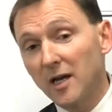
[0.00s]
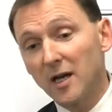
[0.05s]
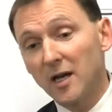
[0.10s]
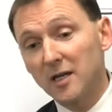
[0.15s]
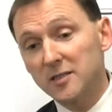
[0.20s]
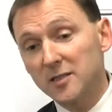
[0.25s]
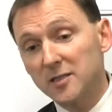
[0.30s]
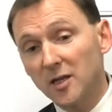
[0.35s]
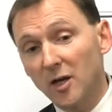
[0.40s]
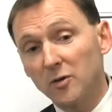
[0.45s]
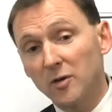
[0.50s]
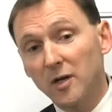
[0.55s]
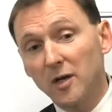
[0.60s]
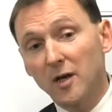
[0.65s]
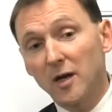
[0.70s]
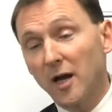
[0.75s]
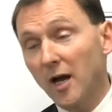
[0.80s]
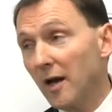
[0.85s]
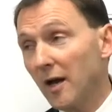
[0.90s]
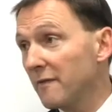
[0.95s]
Uh, so
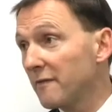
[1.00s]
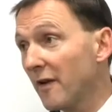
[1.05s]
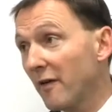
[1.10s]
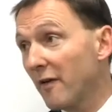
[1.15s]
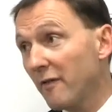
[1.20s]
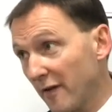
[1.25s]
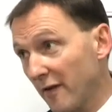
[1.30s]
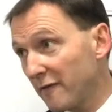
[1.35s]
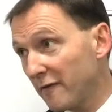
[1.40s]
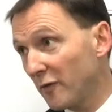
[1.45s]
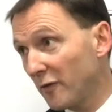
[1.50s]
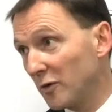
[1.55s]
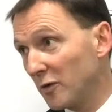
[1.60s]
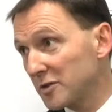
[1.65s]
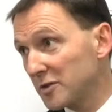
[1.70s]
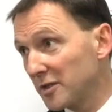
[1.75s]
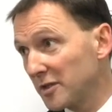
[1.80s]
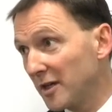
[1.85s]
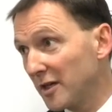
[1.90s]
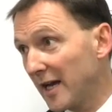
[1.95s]
uh, very, very
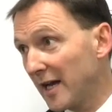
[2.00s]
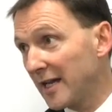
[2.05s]
fortunate